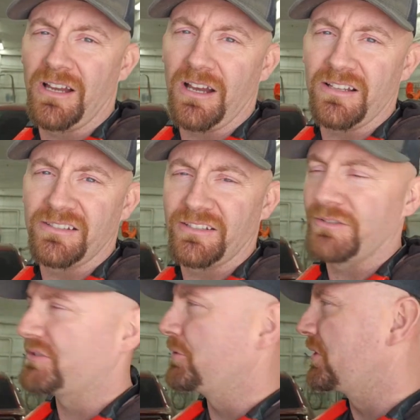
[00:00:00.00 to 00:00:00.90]
Hans
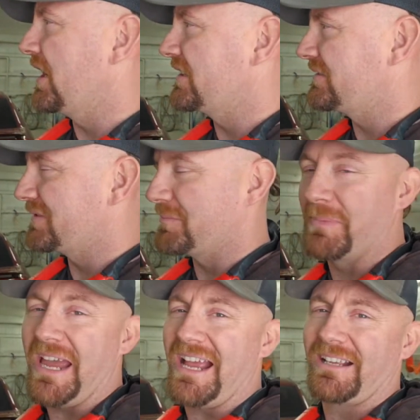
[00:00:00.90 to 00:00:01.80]
Old School Customs
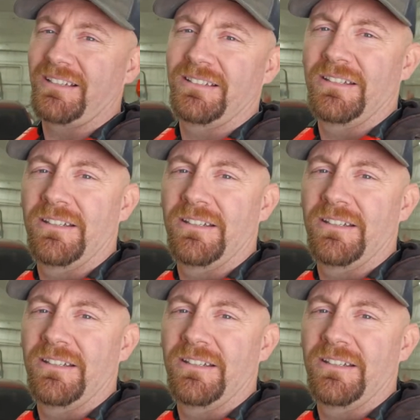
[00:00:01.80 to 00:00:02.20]
back.